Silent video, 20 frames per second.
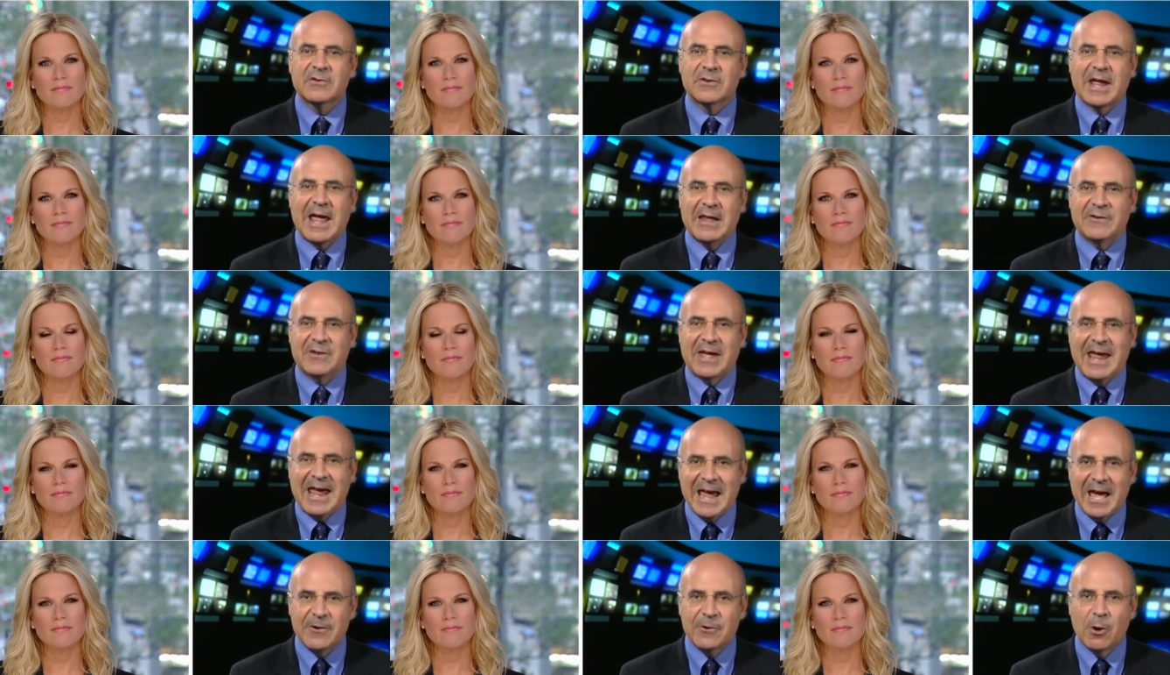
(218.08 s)
Speaker 1: to, ha- to
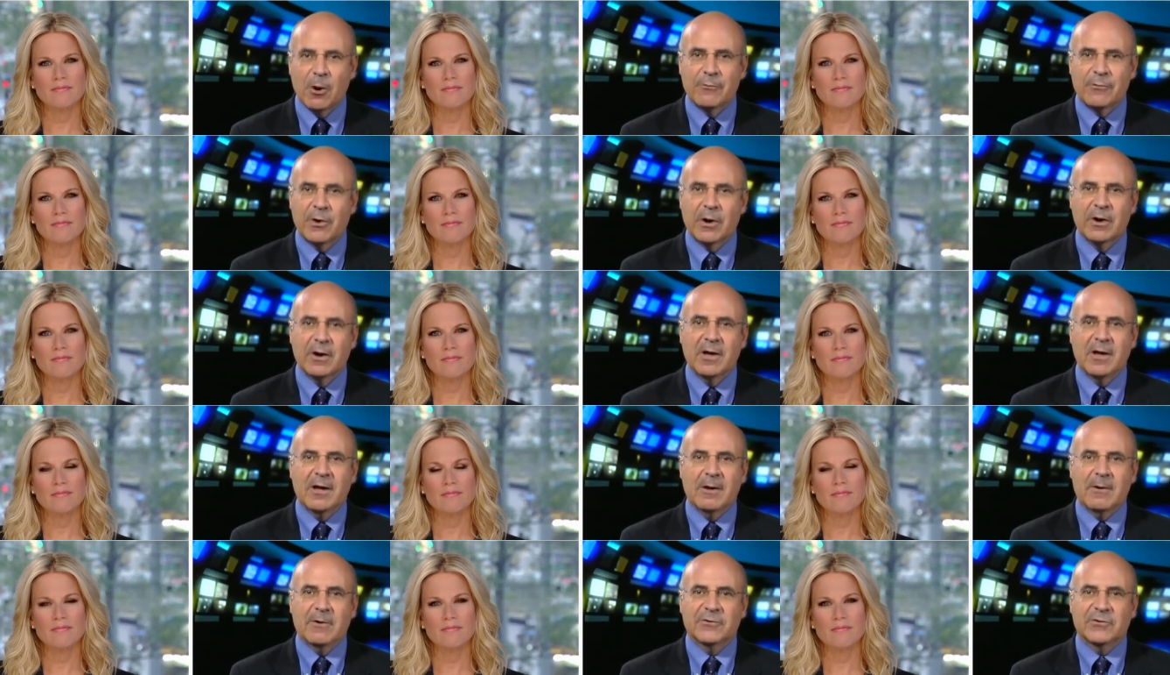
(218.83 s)
hand over
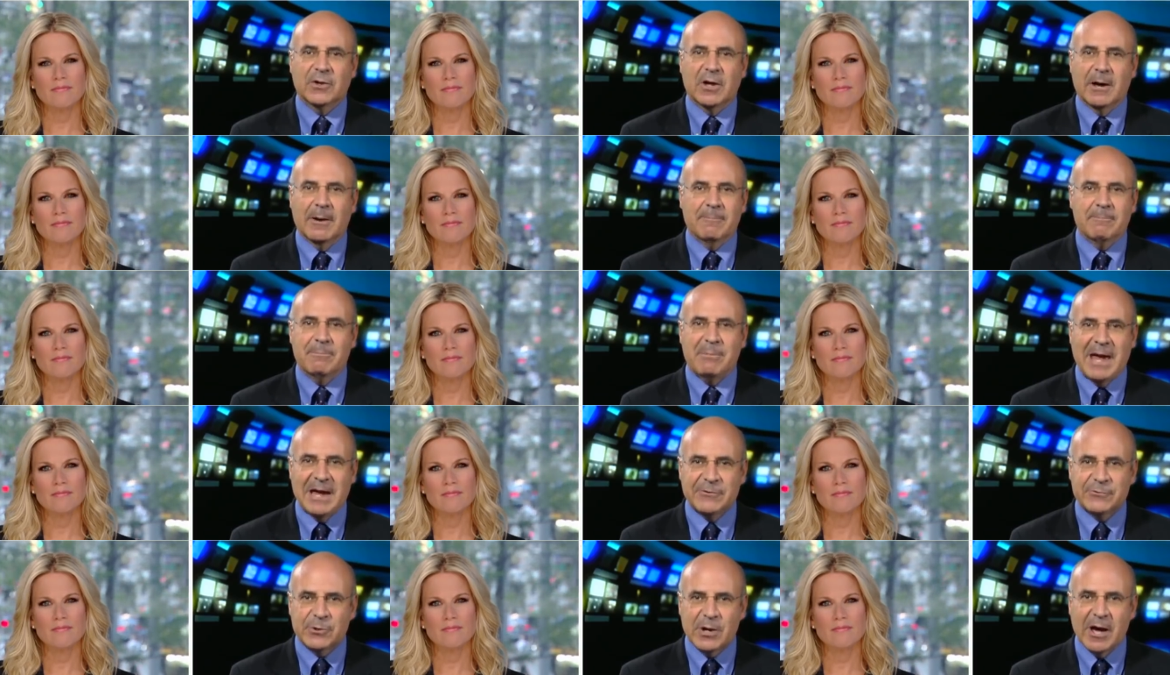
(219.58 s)
uh,
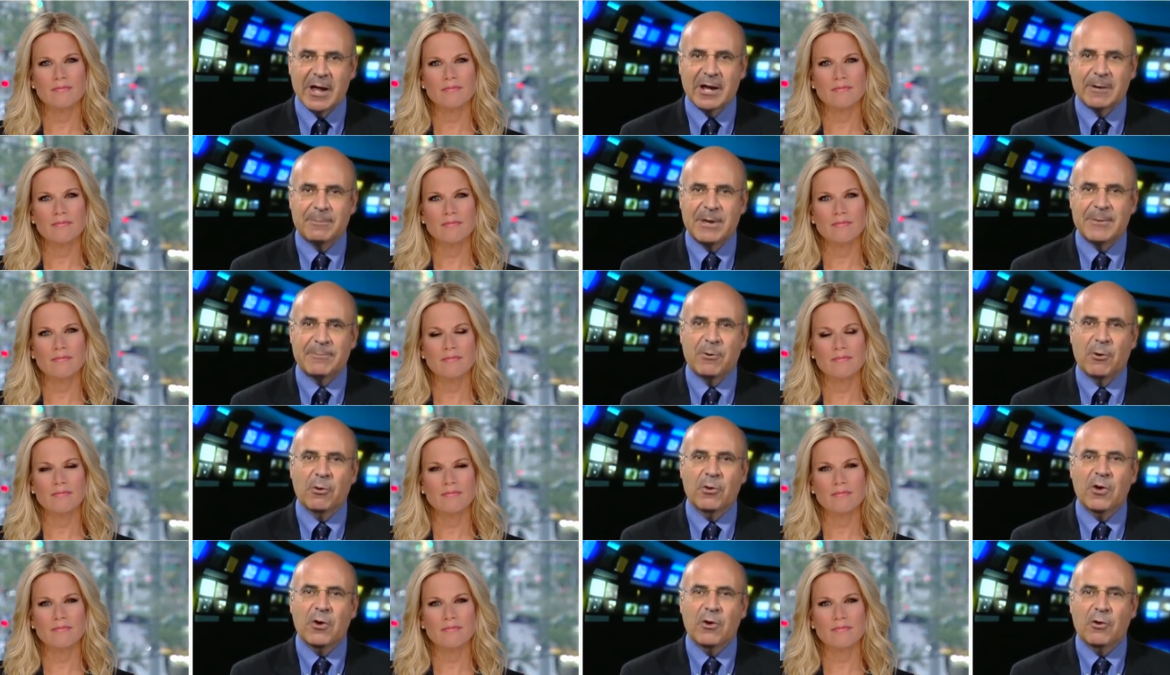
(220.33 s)
patriotic
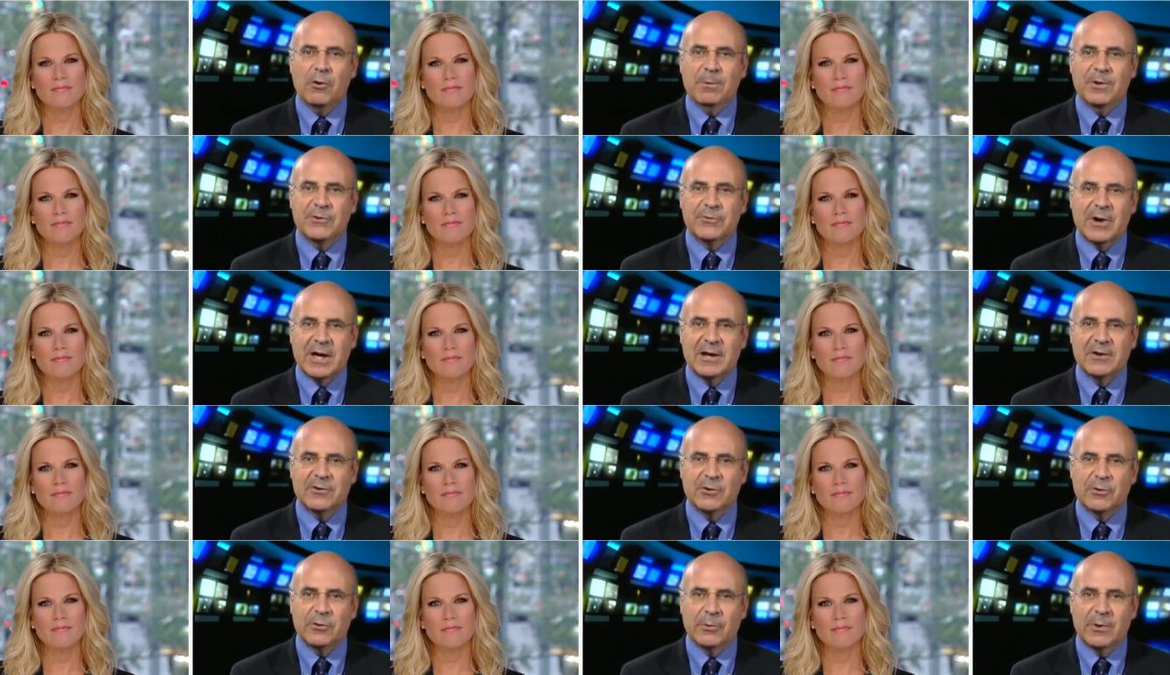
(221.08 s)
people who've been trying
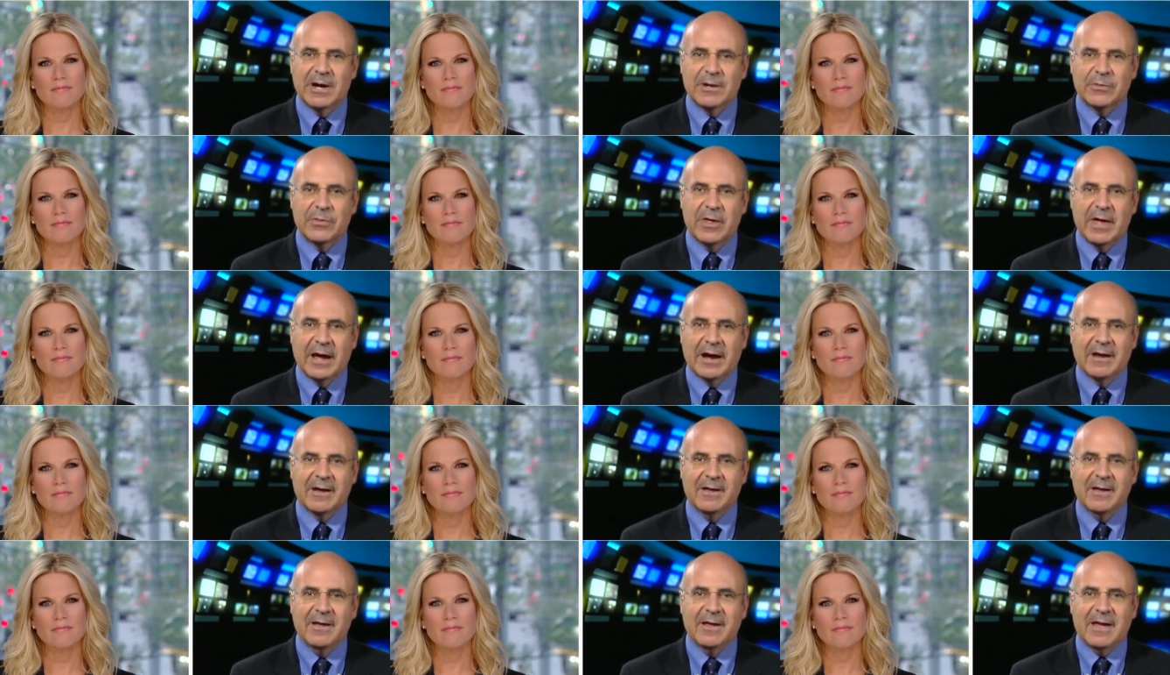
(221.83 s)
to do the right
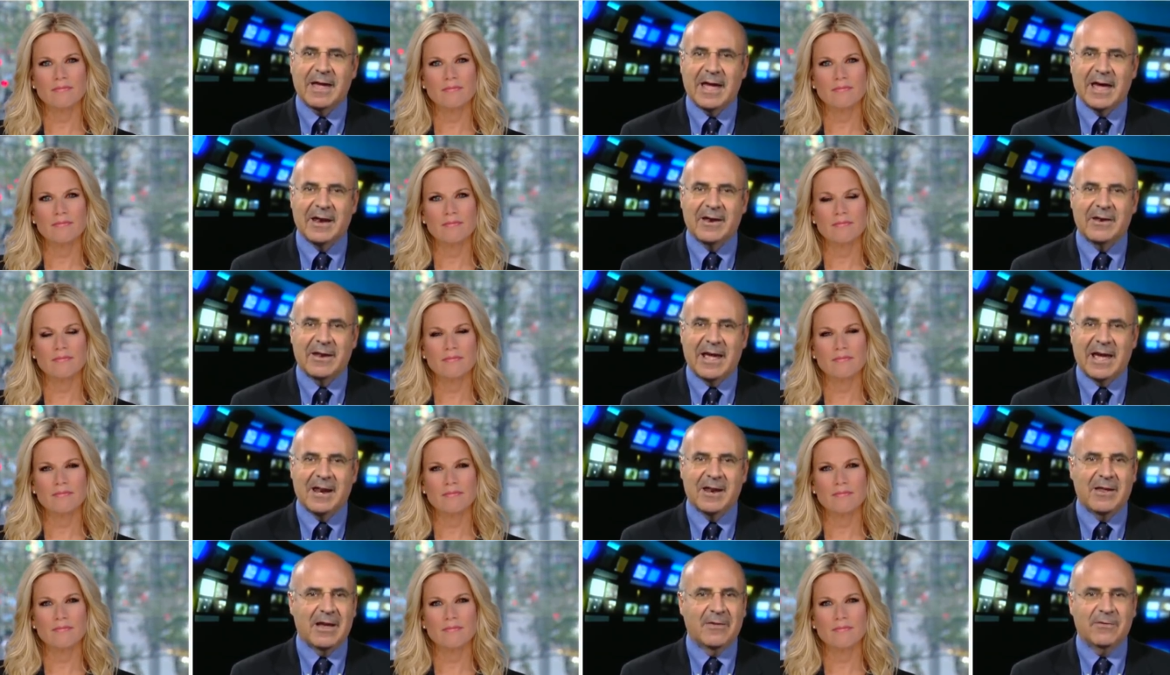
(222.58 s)
thing. And,
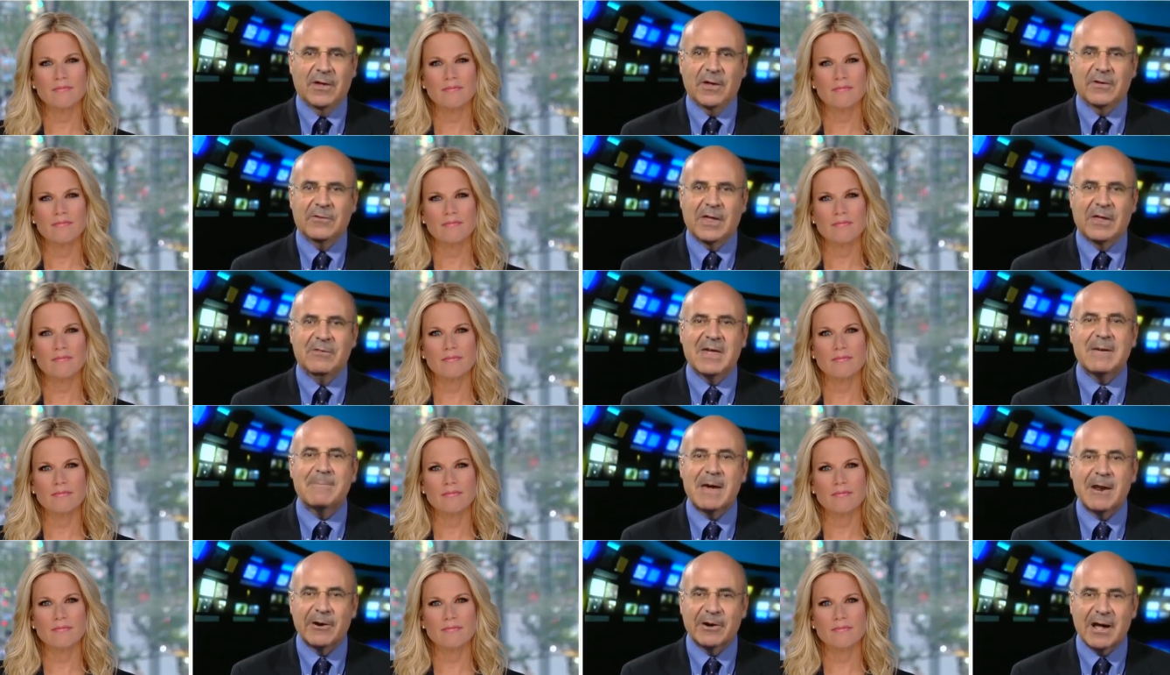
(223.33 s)
and, and th-
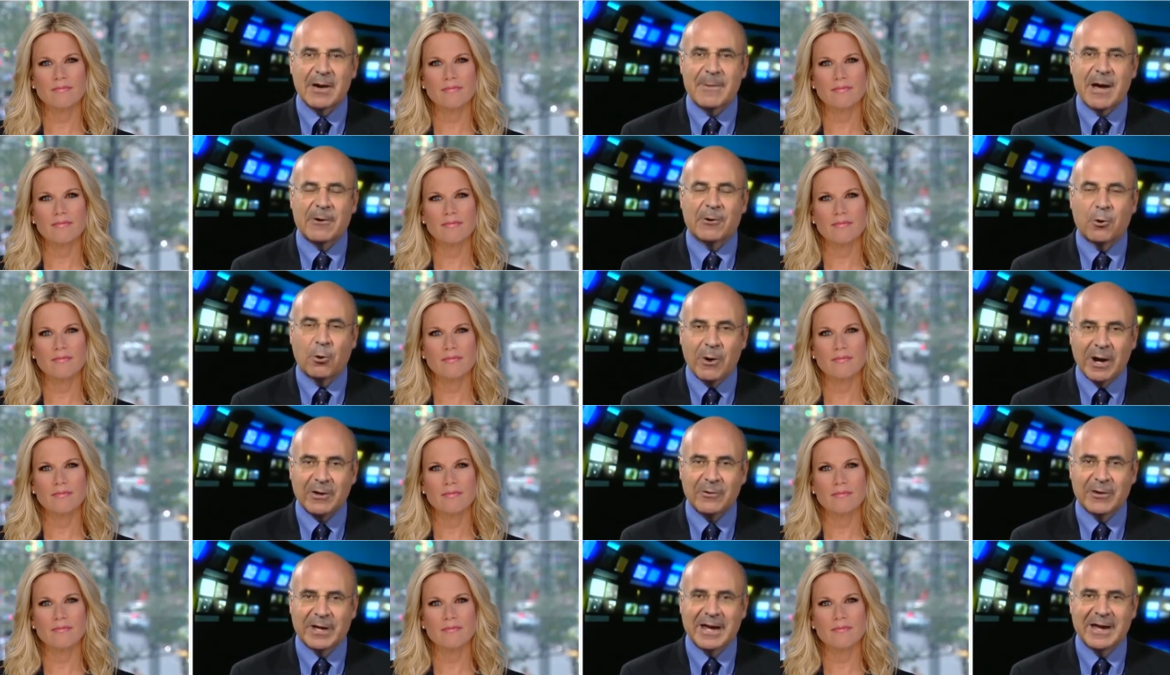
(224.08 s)
they better come out
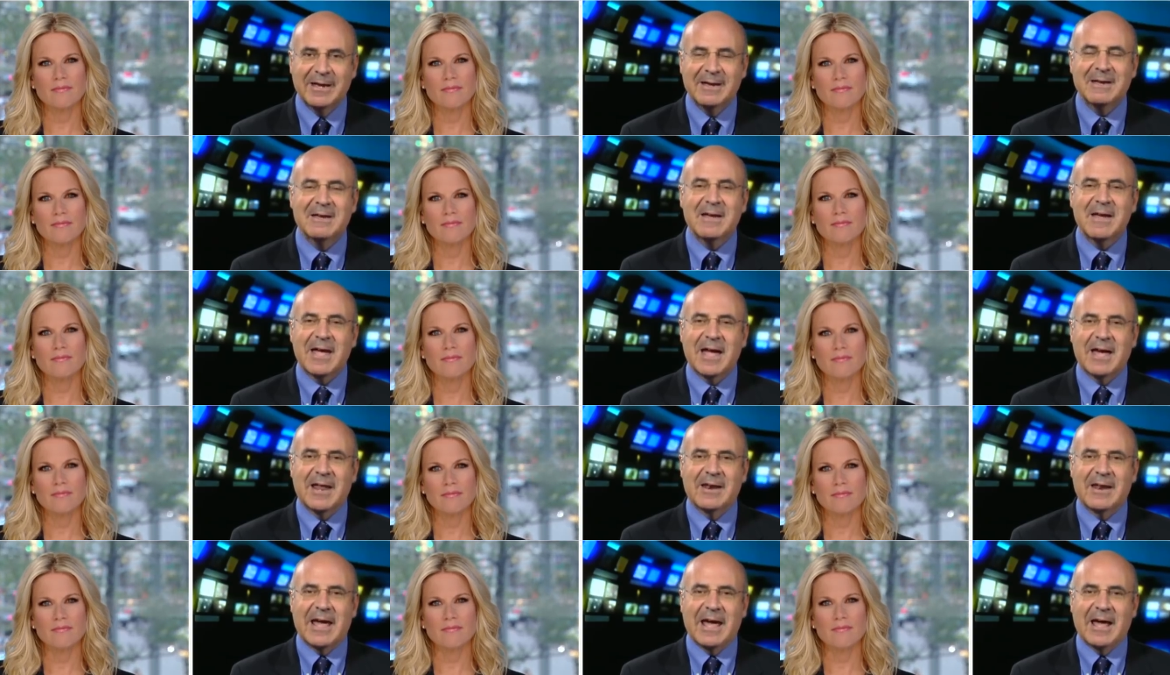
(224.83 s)
quickly
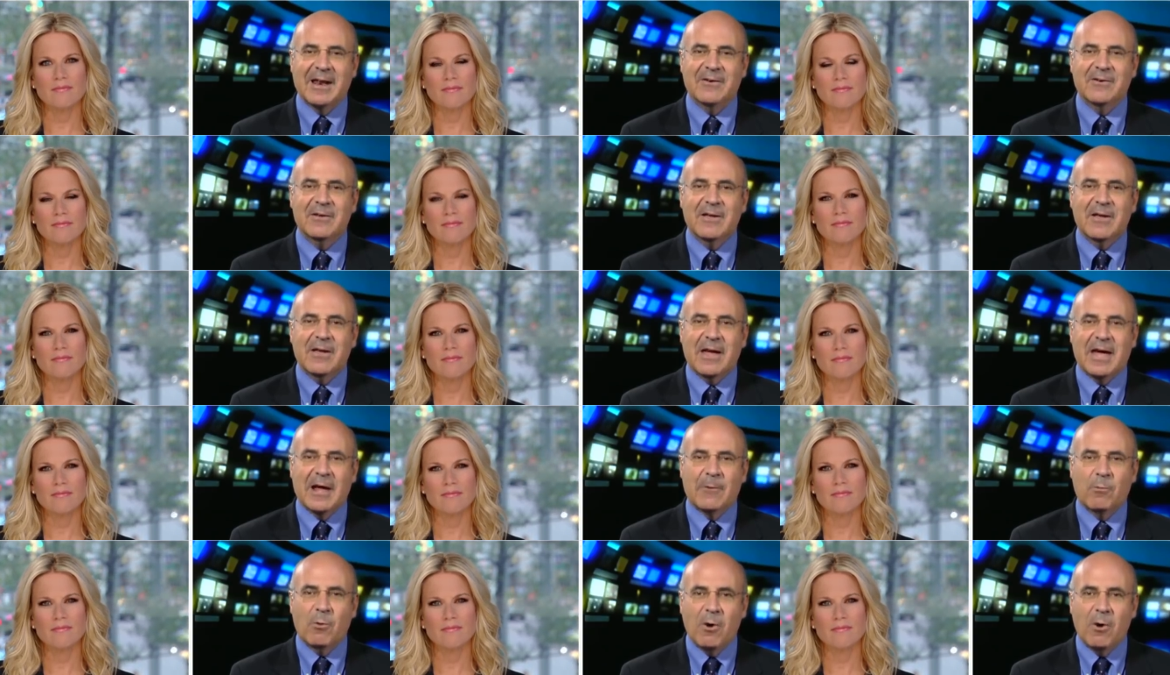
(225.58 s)
and, and, and